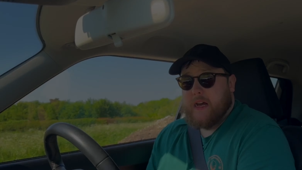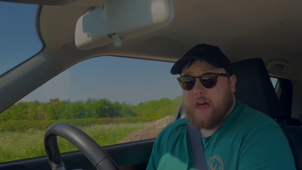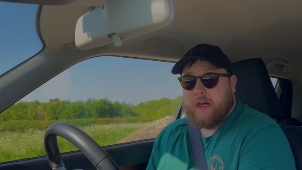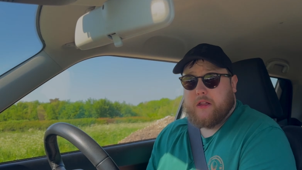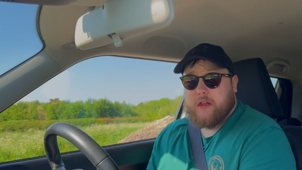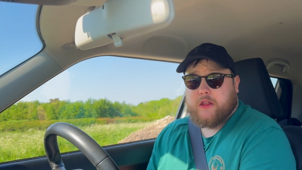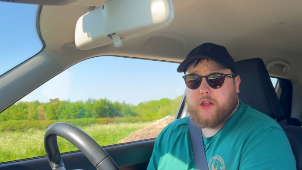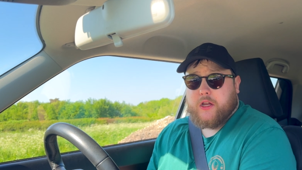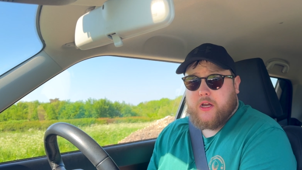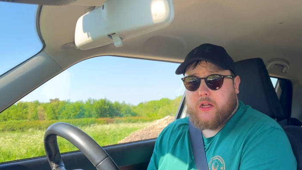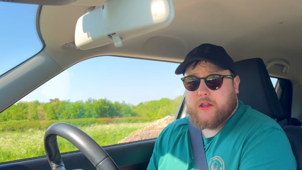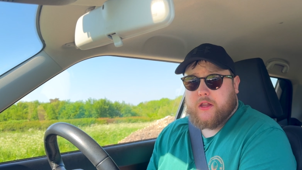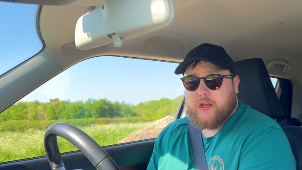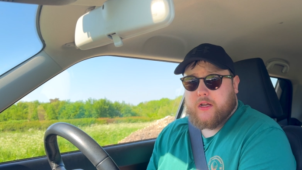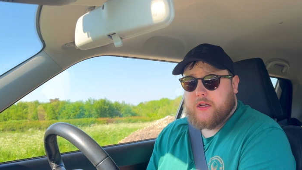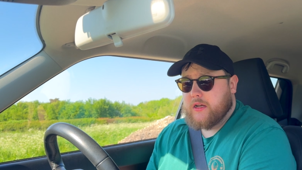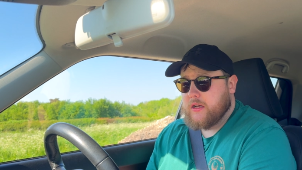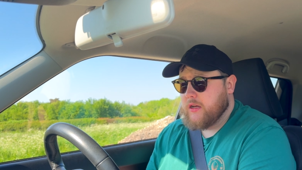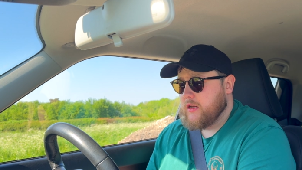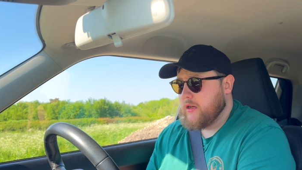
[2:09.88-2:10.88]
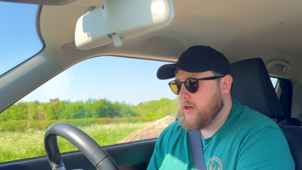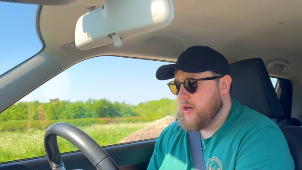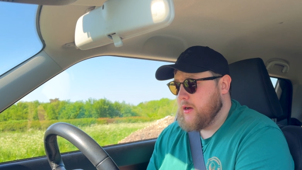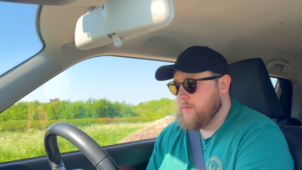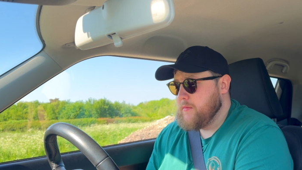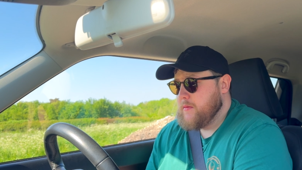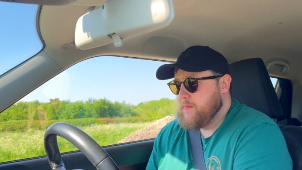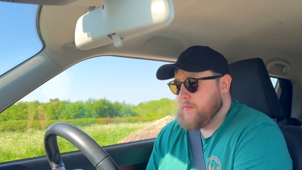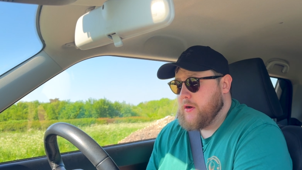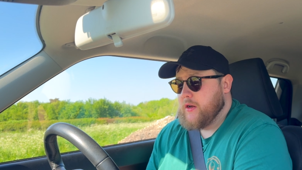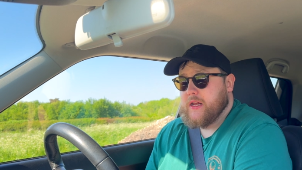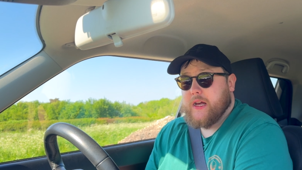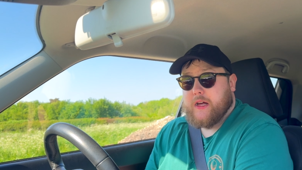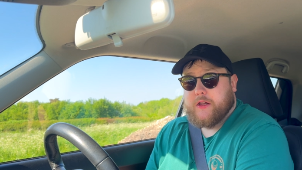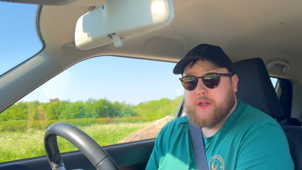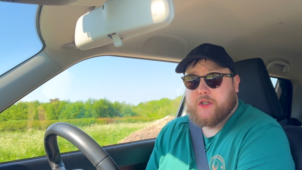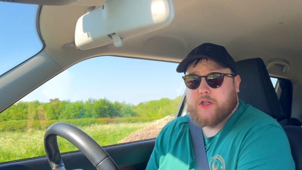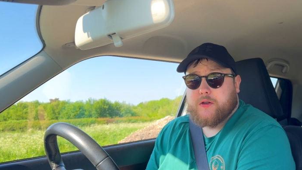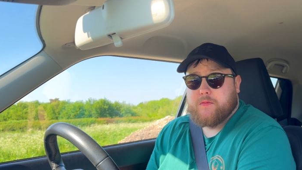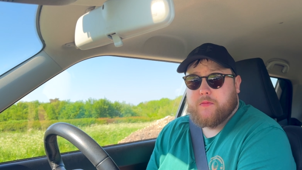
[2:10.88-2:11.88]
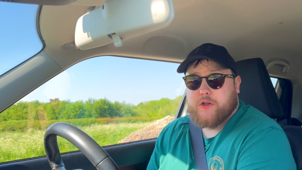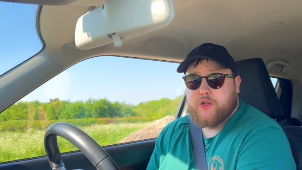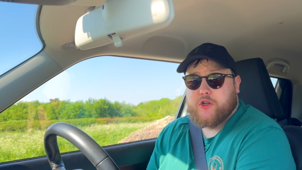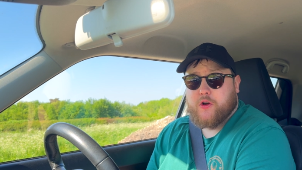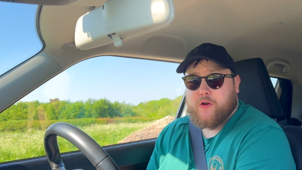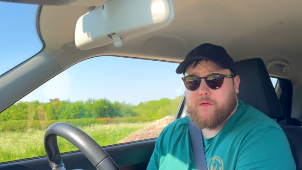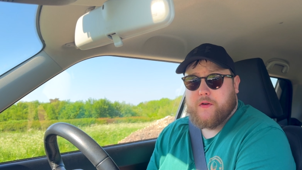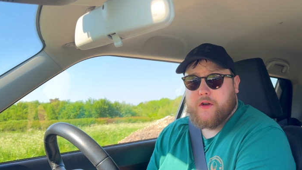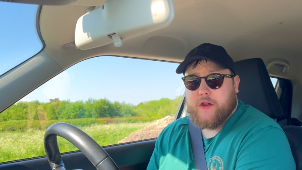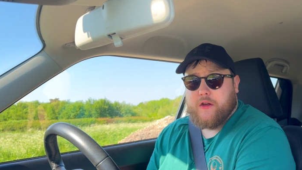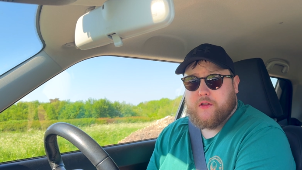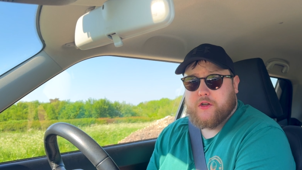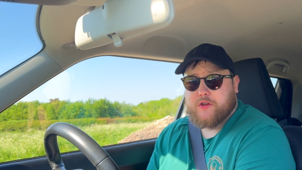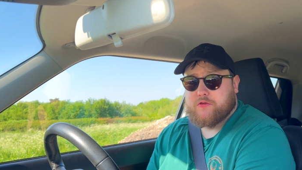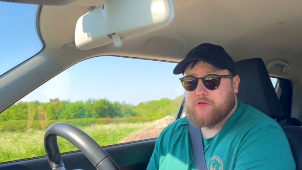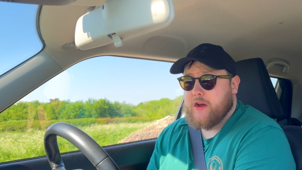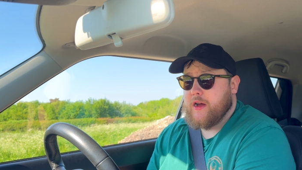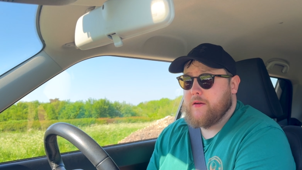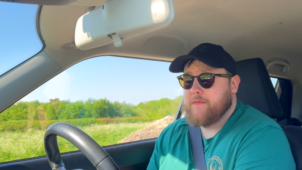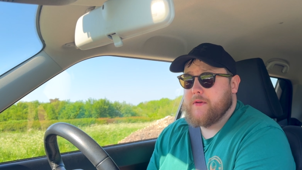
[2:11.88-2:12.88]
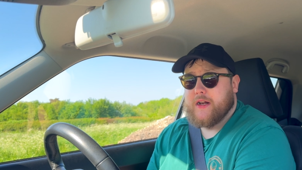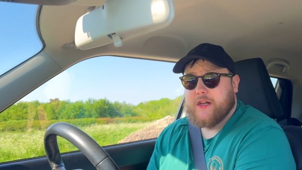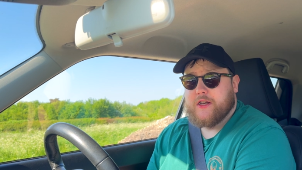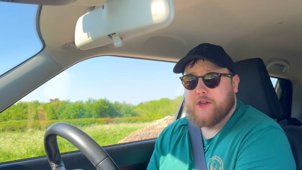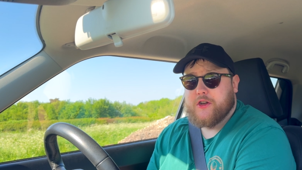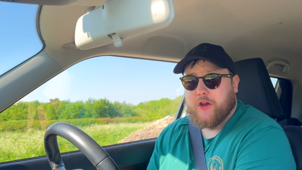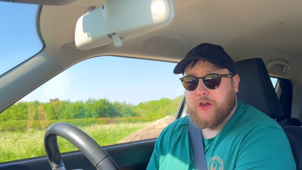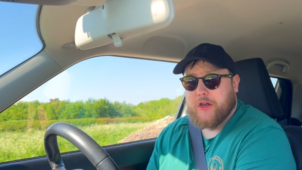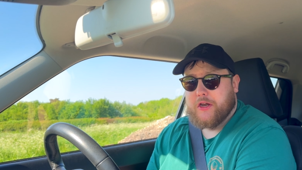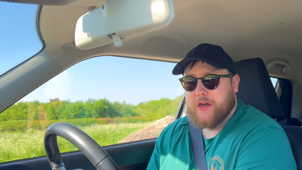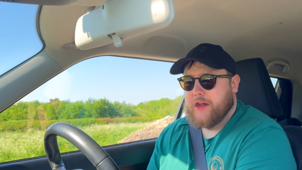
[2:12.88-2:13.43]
And the third thing, I mean, bloody hell, this is going to be a short video at this rate, I'm nearly done,